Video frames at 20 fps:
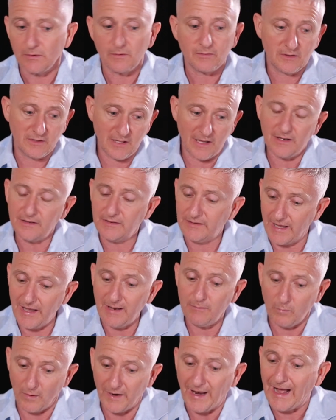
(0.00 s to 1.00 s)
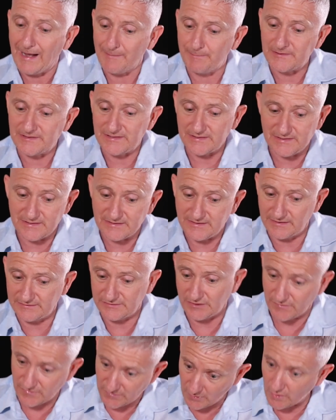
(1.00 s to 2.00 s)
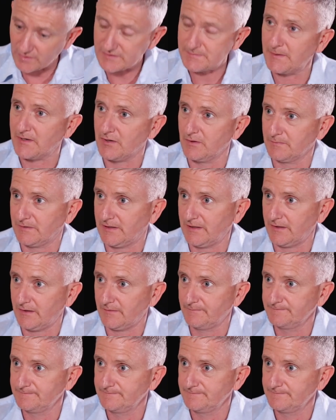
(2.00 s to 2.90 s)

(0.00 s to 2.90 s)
So then what happens is that your thoughts become clear.